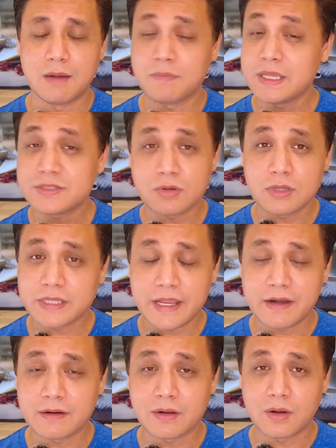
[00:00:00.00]
it's all
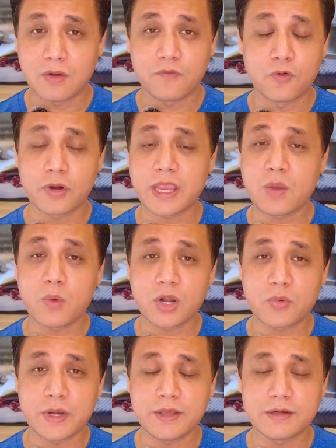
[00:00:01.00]
there. 4K
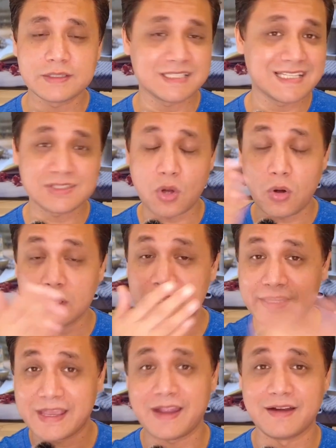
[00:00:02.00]
120 Hertz, it's all
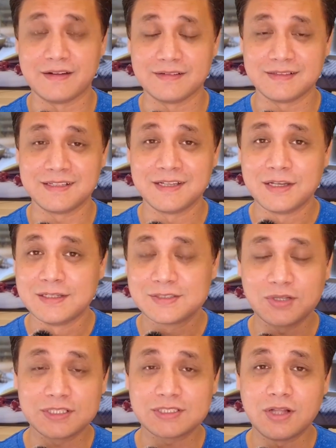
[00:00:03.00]
there.
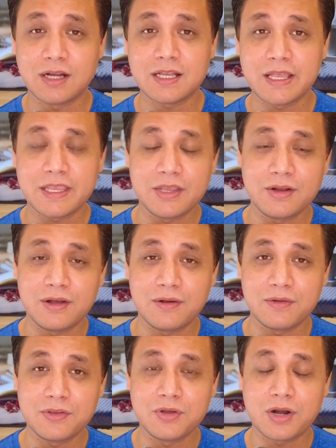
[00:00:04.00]
So it's not like, you
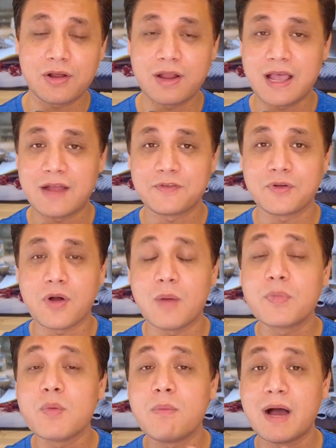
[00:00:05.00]
are going to have to
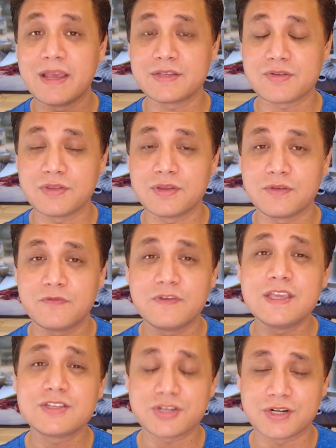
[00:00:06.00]
compromise on the
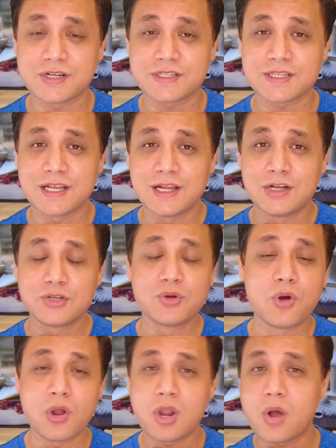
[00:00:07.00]
features to
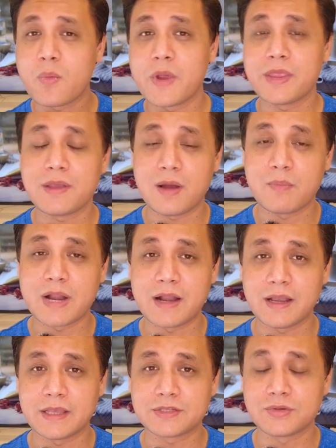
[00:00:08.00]
go along with a
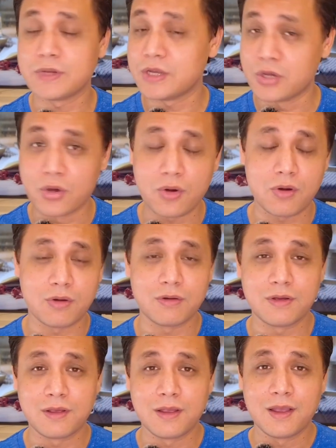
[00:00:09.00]
brand like Sony. No,
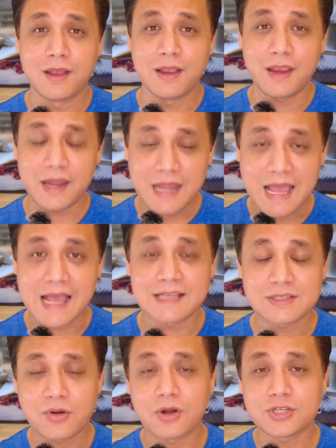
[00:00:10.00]
it
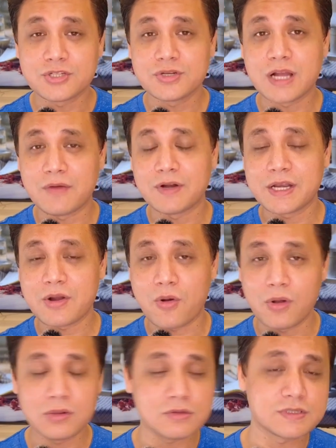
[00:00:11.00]
has got you covered in
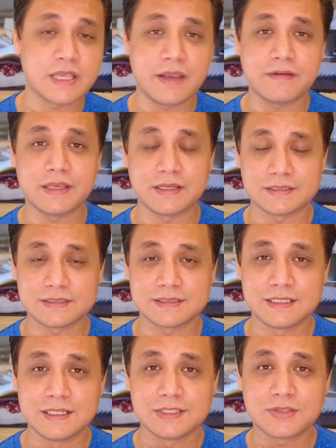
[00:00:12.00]
all those areas.
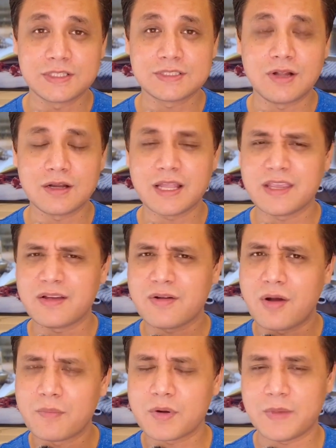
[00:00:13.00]
So it's not like you're
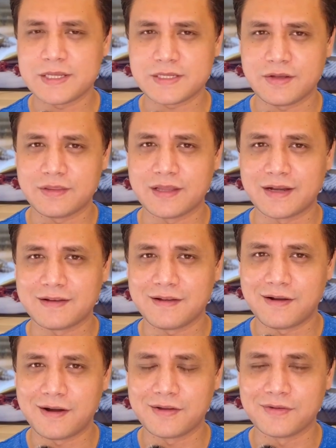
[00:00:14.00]
compromising on that,
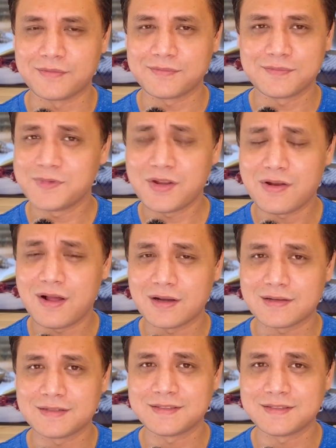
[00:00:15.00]
are you? You're not.